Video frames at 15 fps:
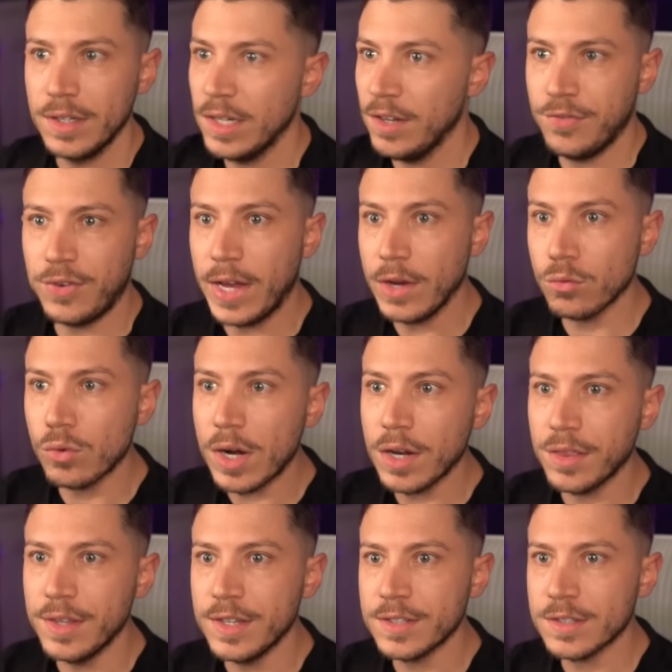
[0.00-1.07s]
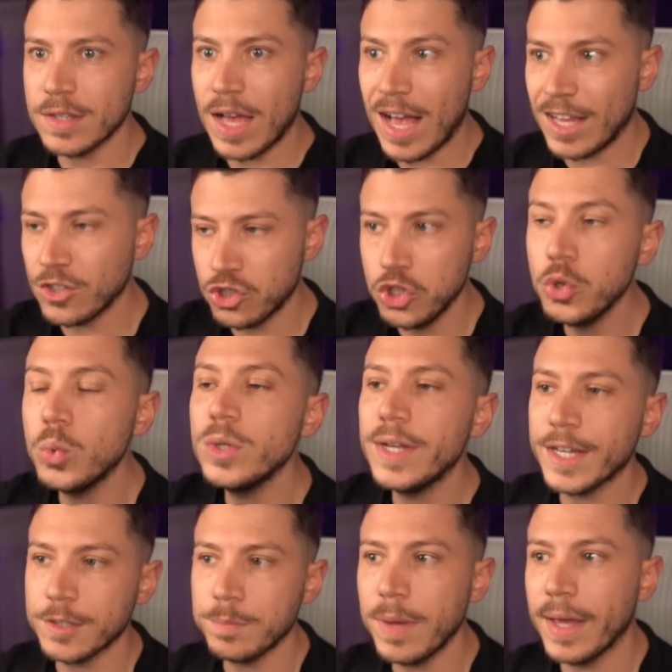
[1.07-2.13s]
If I run this, as you would
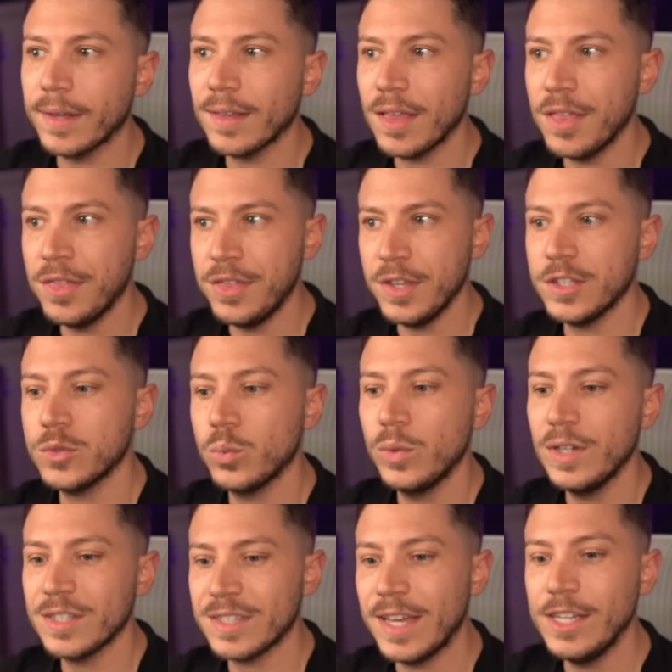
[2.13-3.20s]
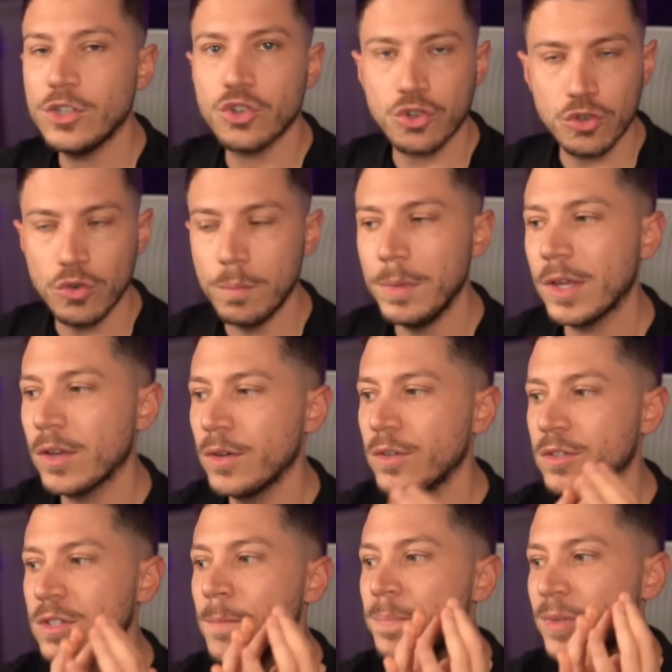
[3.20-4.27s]
expect, this will say true
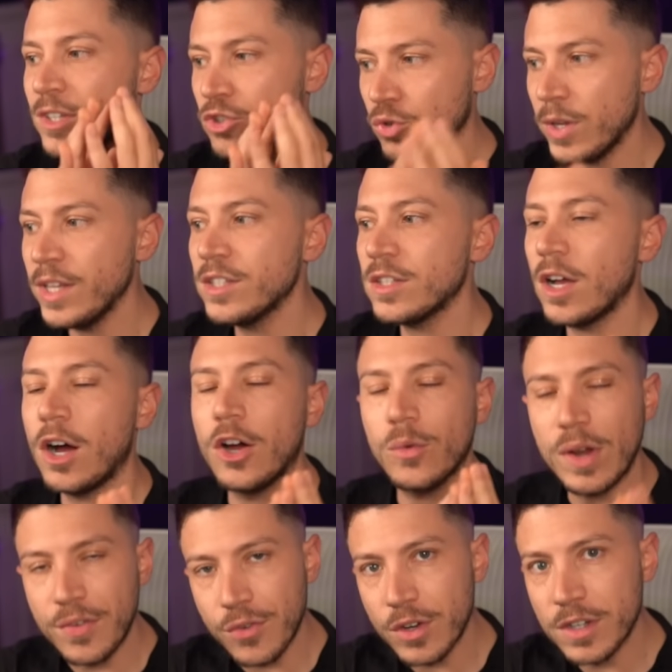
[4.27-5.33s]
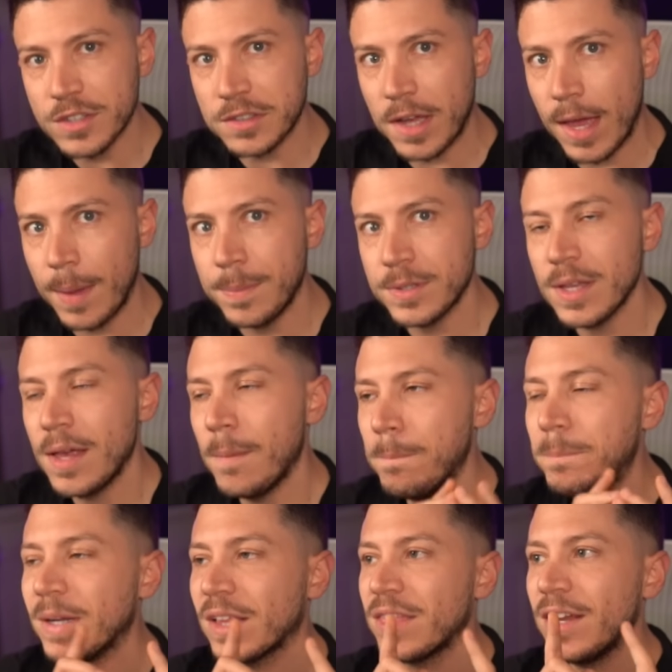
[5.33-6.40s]
because strings are reference types,
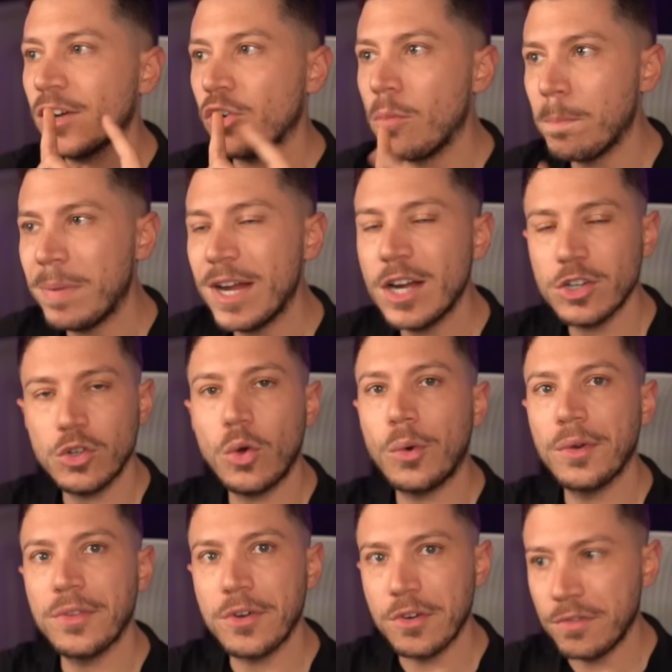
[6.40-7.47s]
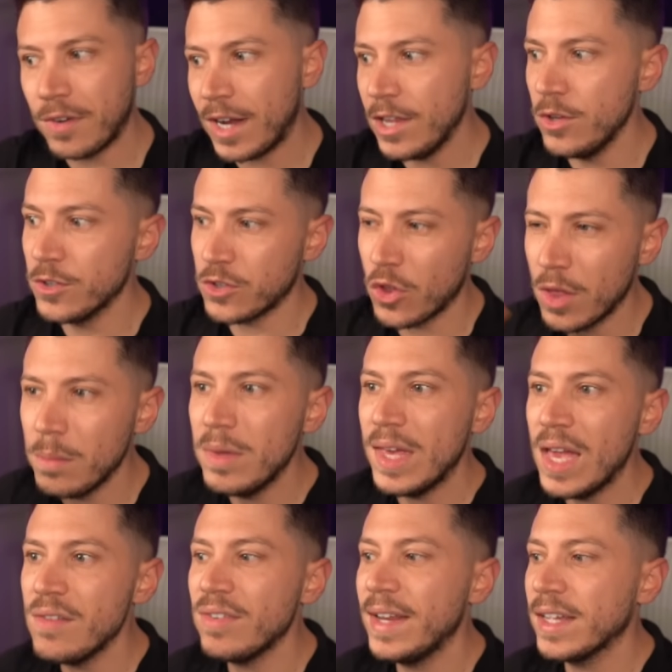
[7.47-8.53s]
but they're compared on their value. So they
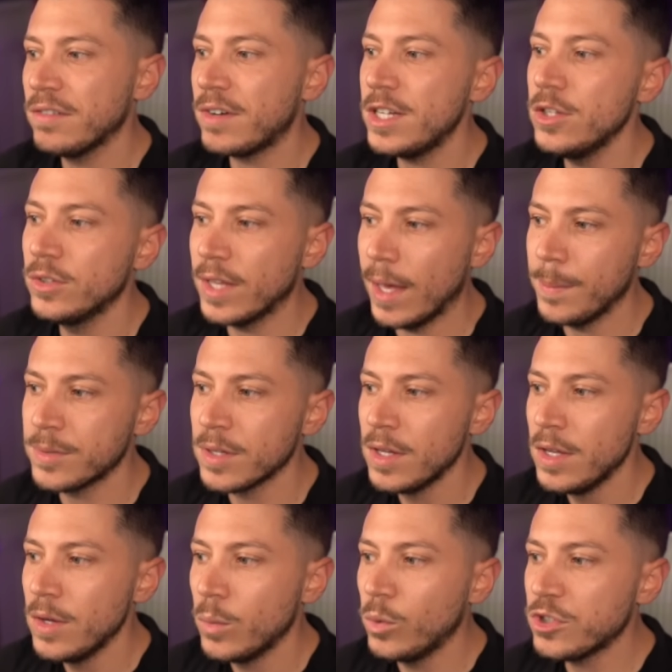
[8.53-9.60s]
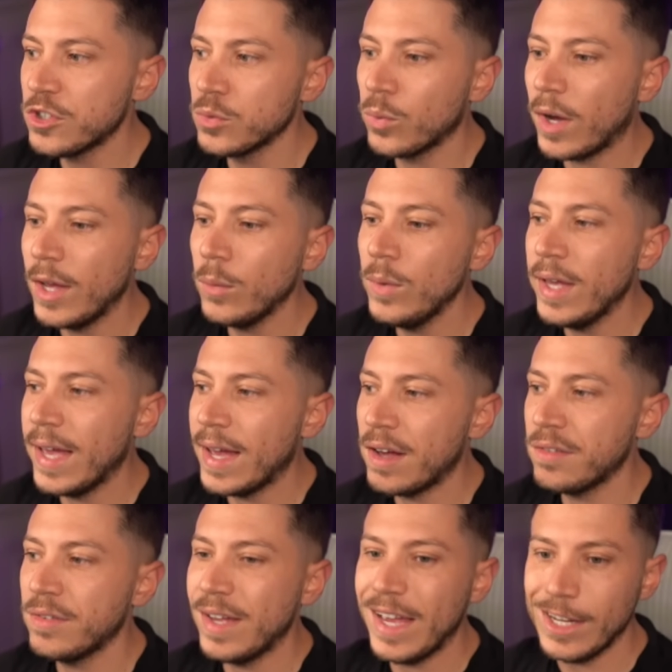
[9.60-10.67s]
behave like value types, which is why we
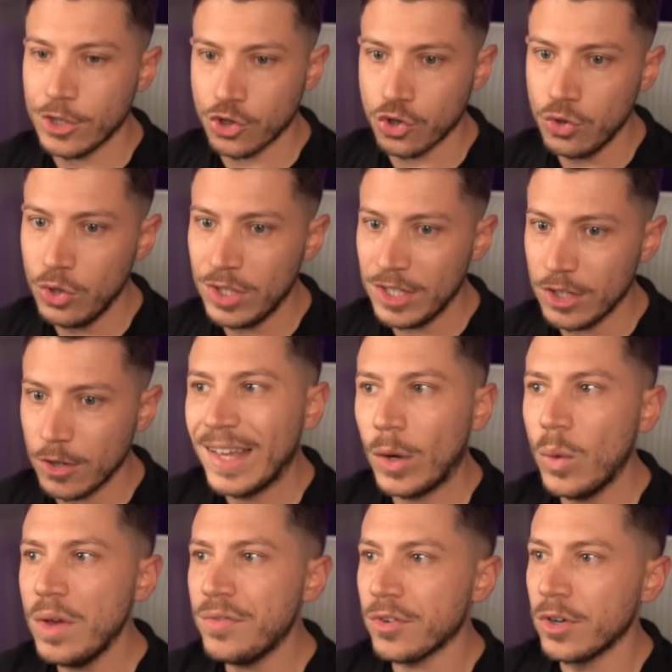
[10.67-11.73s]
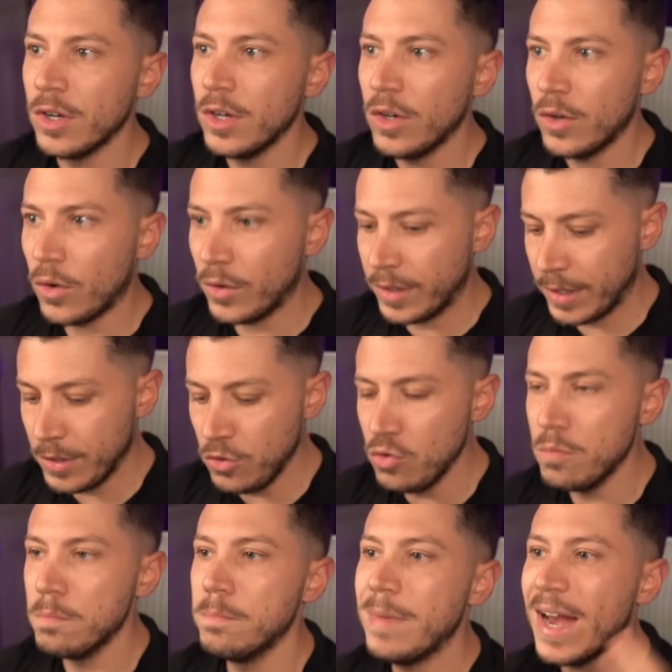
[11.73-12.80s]
have a true here. However, on a
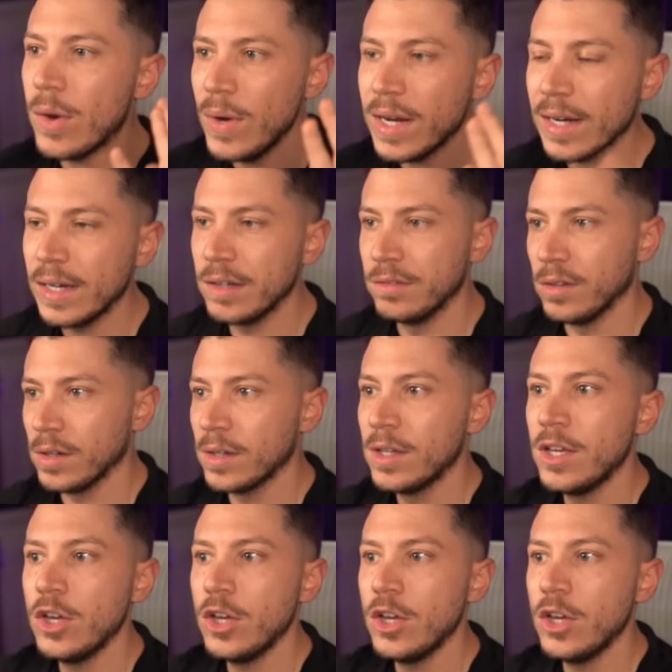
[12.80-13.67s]
numeric level,